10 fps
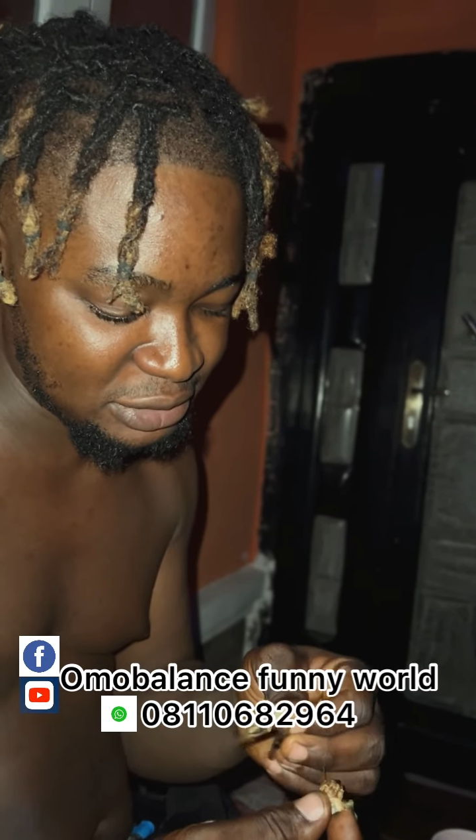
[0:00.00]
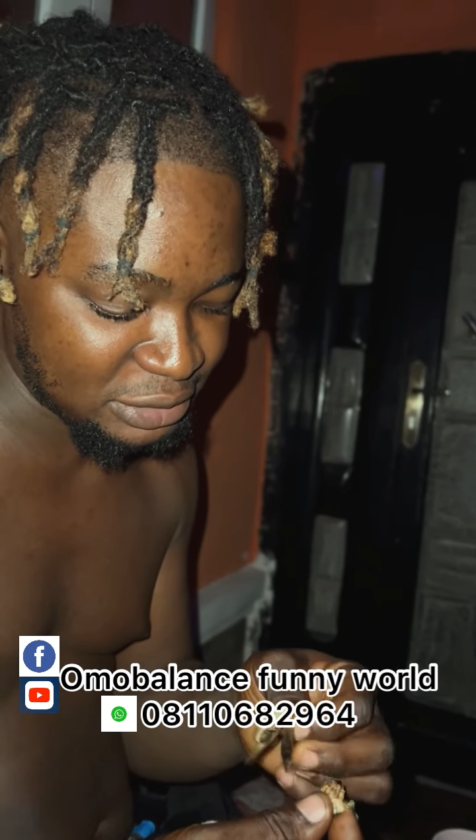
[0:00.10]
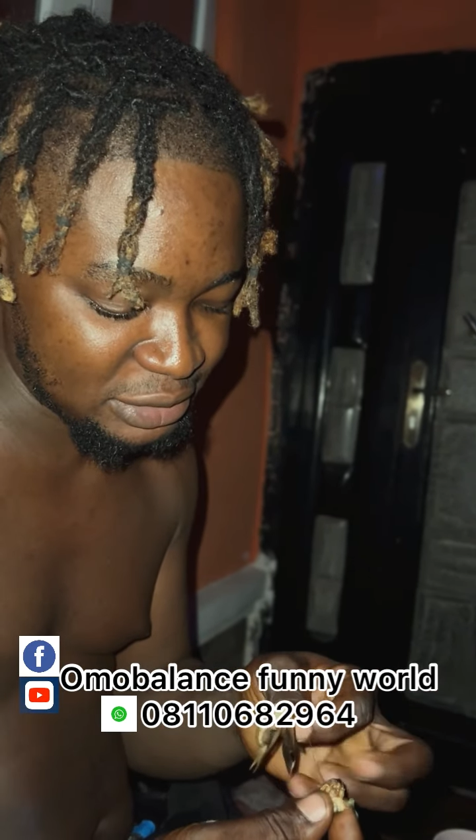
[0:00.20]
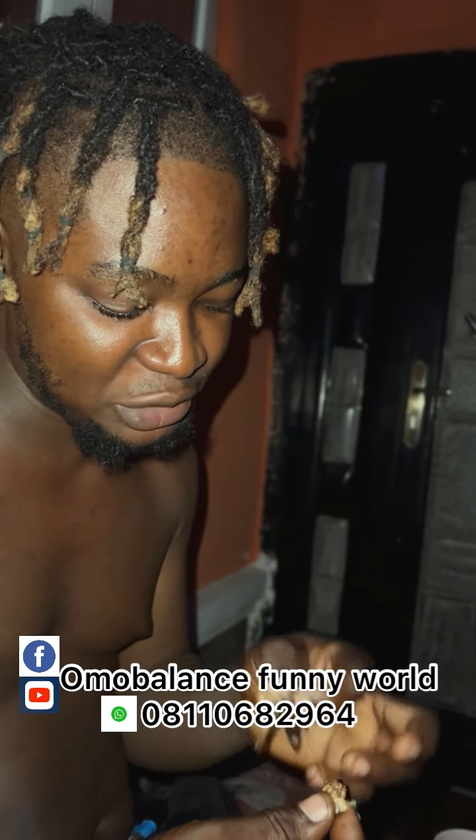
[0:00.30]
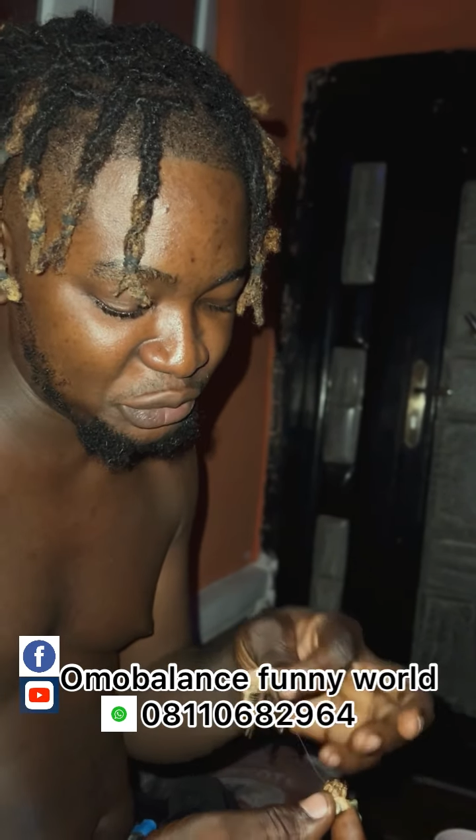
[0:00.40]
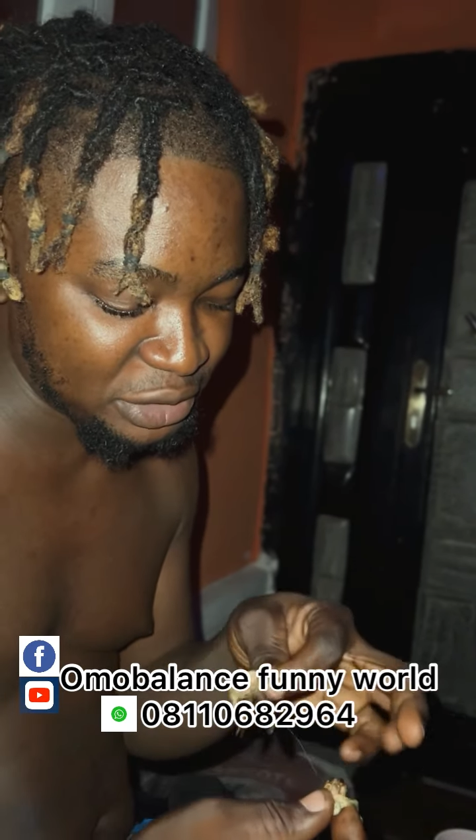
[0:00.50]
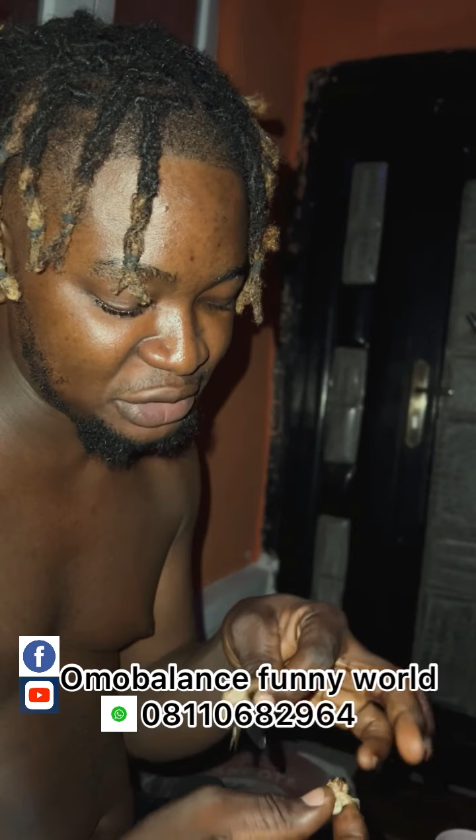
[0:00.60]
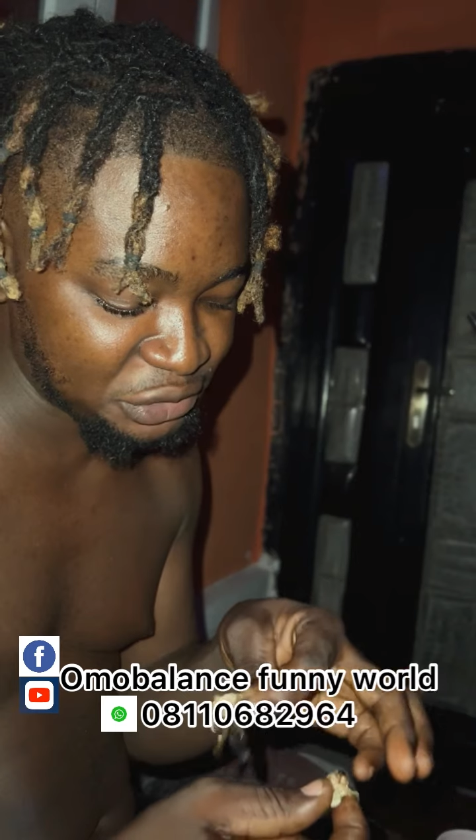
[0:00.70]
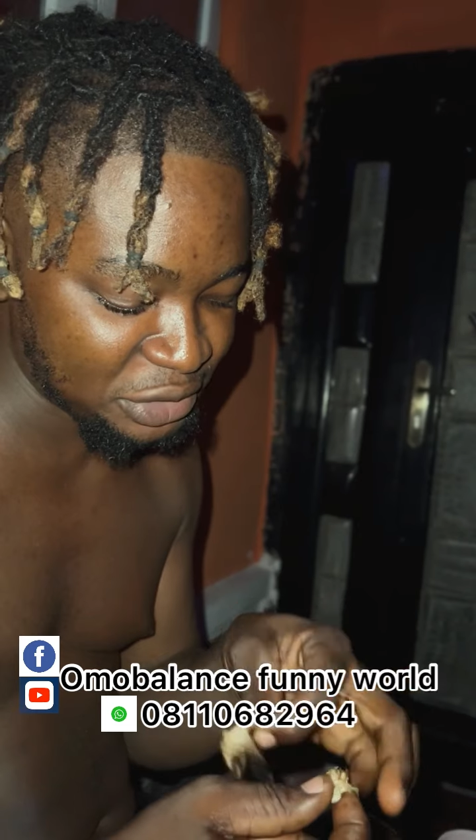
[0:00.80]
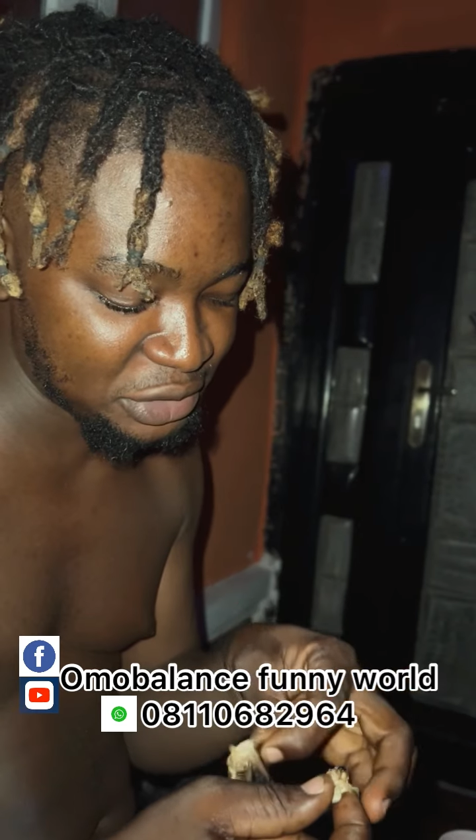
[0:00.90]
Like we
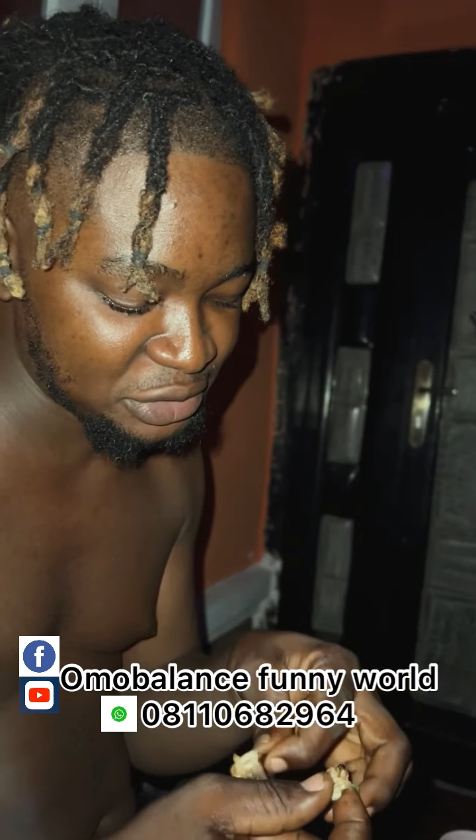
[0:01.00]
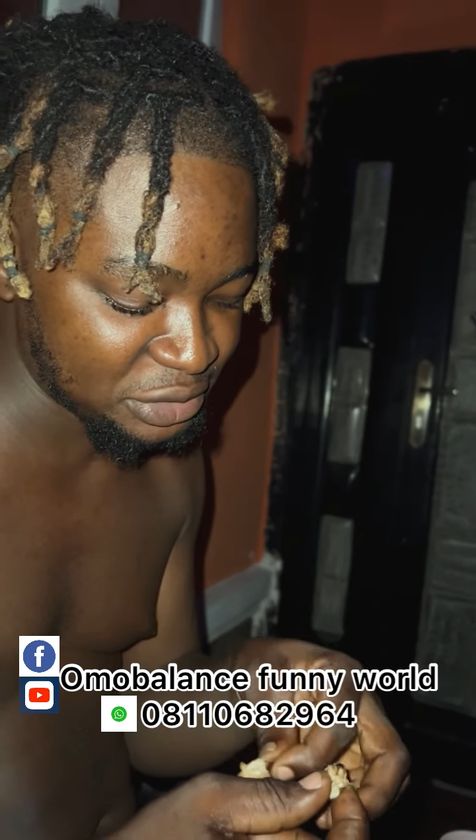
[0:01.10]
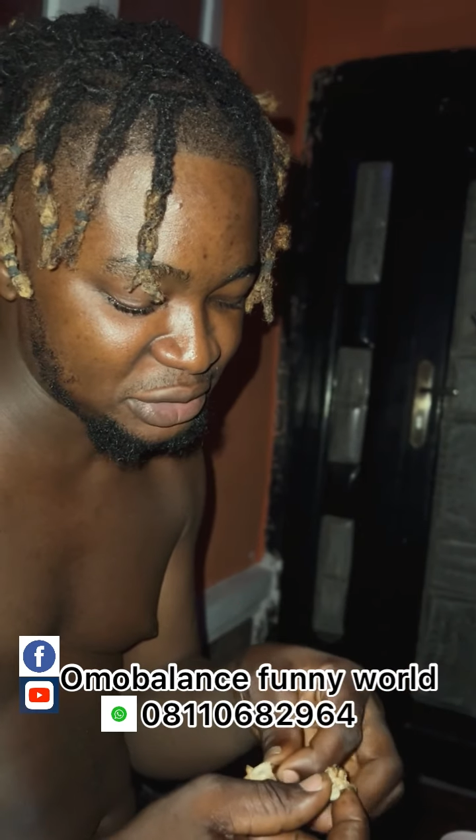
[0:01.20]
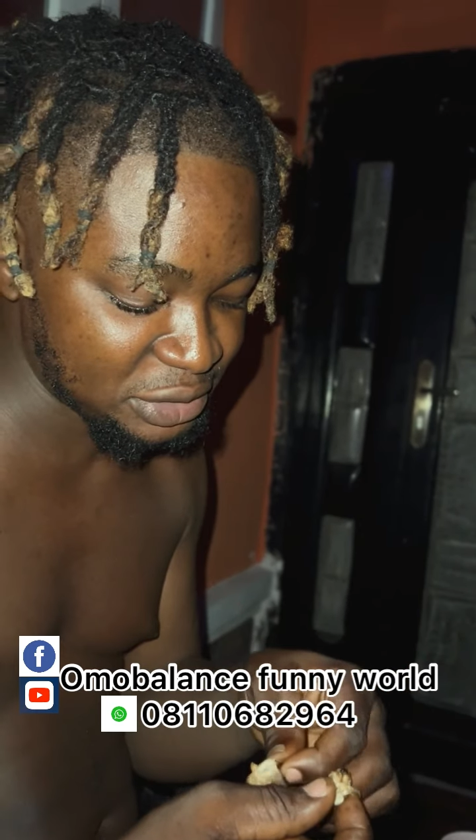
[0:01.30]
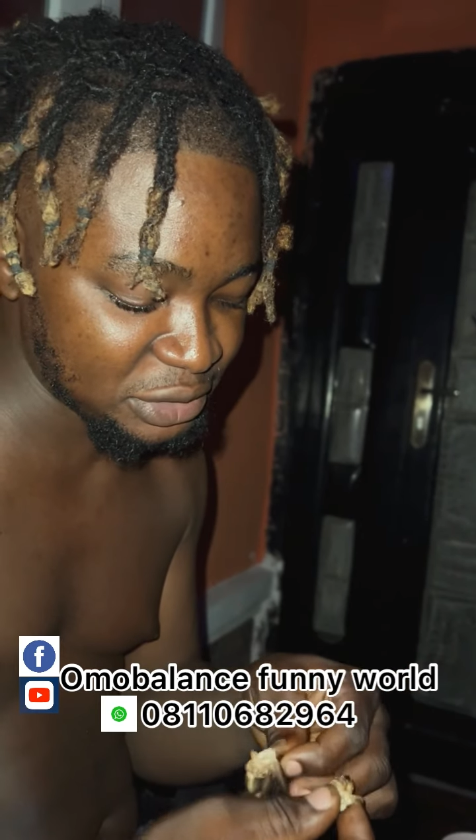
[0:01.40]
Nigeria, all these things.